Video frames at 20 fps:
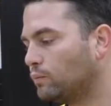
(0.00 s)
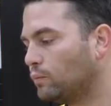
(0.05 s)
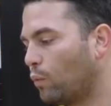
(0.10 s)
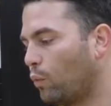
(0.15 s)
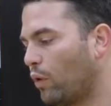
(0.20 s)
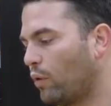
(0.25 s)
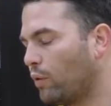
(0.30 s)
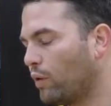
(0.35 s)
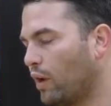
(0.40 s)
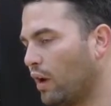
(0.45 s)

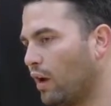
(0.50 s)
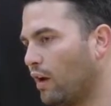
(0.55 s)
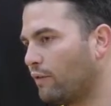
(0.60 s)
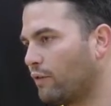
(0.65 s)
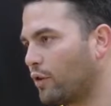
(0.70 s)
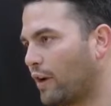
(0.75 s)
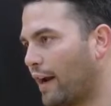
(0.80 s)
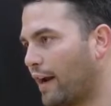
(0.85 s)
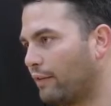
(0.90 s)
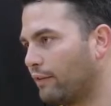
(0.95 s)
We would love
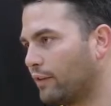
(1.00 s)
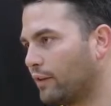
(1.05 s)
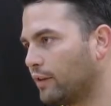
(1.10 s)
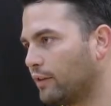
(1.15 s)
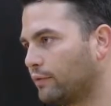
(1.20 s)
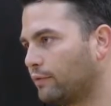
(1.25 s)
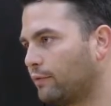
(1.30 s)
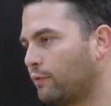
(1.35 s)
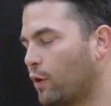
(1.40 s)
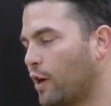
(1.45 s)
to have
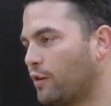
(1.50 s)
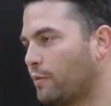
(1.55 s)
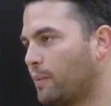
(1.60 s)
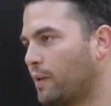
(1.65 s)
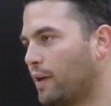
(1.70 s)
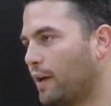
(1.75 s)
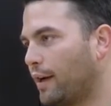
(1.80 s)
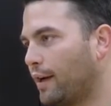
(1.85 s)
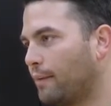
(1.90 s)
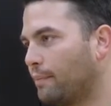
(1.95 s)
a
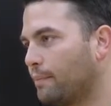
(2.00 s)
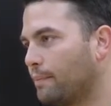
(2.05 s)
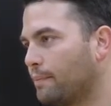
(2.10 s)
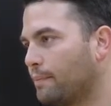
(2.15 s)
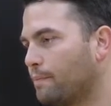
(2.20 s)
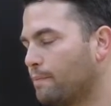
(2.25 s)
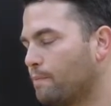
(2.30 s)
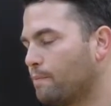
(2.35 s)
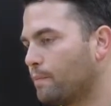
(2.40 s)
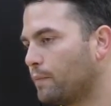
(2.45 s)
freshman team.
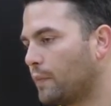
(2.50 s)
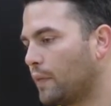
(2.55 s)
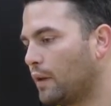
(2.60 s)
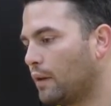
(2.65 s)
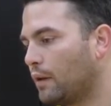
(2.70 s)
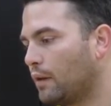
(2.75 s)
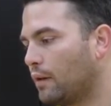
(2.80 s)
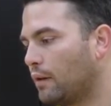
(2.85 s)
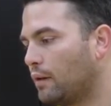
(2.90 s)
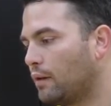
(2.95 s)

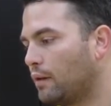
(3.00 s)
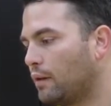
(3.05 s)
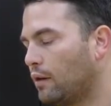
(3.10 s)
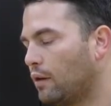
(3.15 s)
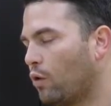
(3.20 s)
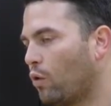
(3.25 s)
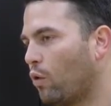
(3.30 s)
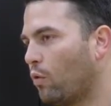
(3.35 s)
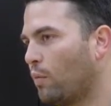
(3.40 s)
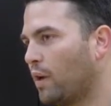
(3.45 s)

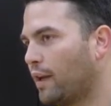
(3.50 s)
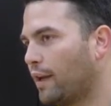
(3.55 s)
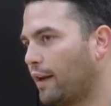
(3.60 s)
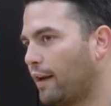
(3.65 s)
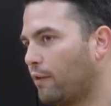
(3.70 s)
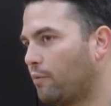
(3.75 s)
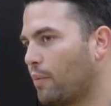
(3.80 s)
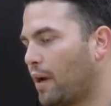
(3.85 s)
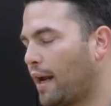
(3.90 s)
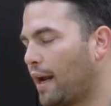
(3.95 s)

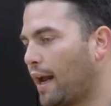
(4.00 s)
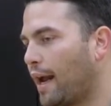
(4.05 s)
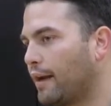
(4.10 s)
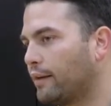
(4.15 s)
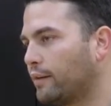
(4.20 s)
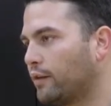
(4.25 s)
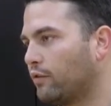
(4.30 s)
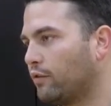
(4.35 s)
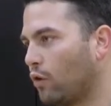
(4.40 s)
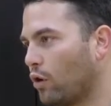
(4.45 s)
Normally, everybody
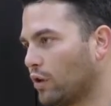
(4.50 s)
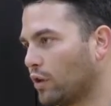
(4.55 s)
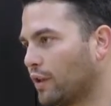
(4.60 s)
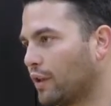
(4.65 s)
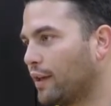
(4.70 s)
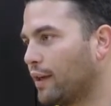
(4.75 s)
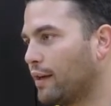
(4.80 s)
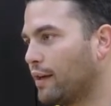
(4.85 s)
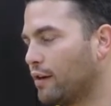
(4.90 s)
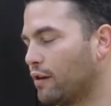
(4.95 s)
has their
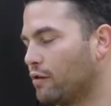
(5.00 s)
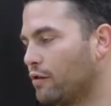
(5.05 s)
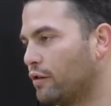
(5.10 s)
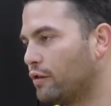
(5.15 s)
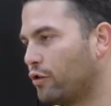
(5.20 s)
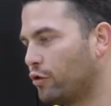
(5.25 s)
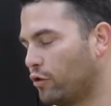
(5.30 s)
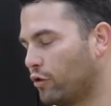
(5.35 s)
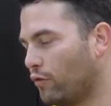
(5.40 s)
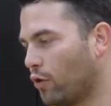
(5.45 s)
varsity and their
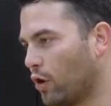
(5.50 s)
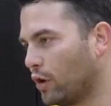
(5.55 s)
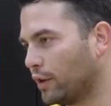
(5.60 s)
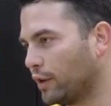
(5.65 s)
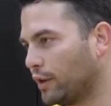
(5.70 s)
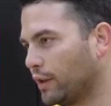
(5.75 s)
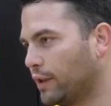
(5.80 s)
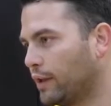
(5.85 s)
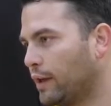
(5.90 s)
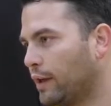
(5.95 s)
junior
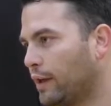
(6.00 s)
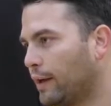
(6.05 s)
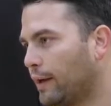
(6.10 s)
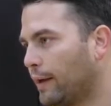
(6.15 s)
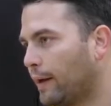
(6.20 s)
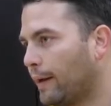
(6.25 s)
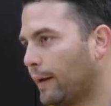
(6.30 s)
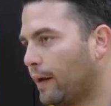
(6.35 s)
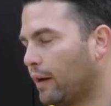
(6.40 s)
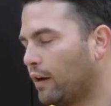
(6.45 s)
varsity.
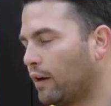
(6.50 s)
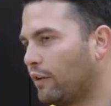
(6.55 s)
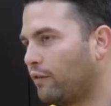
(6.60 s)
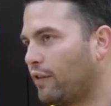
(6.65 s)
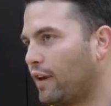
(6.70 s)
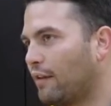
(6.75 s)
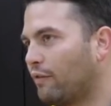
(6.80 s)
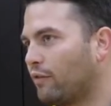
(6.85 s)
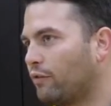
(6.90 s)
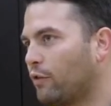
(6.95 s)
If
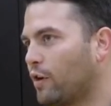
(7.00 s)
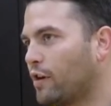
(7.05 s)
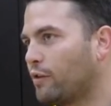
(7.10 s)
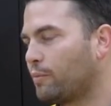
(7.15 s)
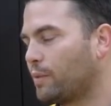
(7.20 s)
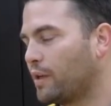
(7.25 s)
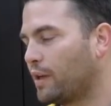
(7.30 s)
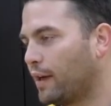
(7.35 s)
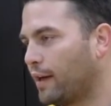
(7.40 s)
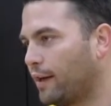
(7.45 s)
you have a
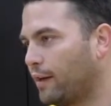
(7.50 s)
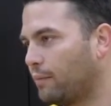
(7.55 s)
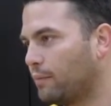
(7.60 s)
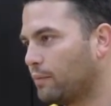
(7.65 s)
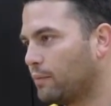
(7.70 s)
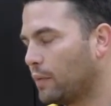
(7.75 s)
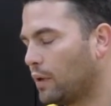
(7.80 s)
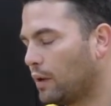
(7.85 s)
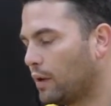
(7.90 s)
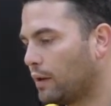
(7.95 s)
freshman team,
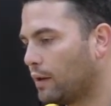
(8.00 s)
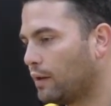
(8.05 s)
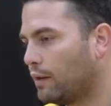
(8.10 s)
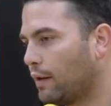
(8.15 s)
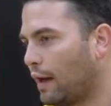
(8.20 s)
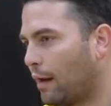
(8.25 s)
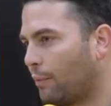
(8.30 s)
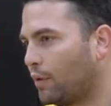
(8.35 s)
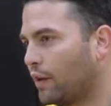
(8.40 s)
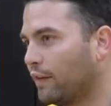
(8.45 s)

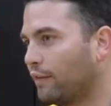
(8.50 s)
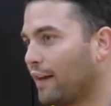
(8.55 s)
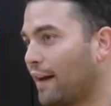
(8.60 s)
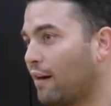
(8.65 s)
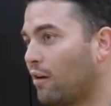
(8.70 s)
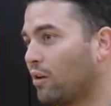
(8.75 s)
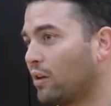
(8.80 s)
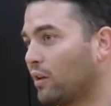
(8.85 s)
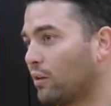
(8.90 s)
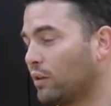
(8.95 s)
I believe that
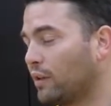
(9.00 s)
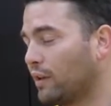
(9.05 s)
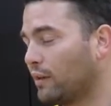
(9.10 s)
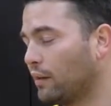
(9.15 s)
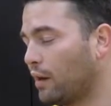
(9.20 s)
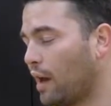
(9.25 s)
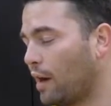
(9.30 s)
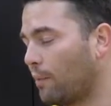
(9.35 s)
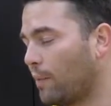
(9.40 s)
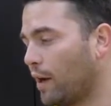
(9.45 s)
also says
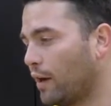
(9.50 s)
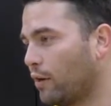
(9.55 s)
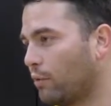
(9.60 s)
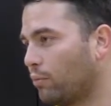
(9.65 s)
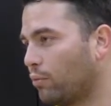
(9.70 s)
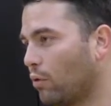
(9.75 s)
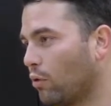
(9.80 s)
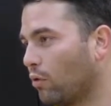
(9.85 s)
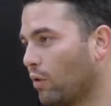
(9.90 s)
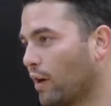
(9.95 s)
a lot about your
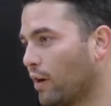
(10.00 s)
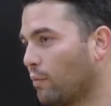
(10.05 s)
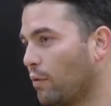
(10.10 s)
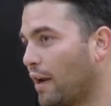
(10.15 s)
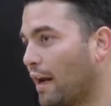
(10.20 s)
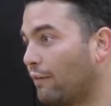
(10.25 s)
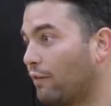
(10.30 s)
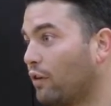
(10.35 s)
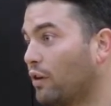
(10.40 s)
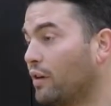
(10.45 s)
program. You
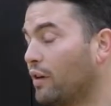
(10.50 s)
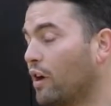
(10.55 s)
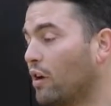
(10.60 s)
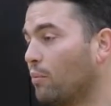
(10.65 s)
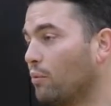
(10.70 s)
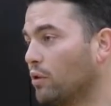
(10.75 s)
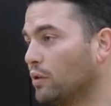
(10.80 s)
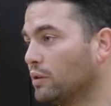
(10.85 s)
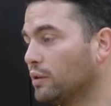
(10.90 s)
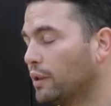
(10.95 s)
have good
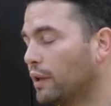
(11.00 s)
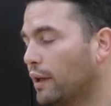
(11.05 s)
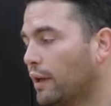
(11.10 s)
numbers.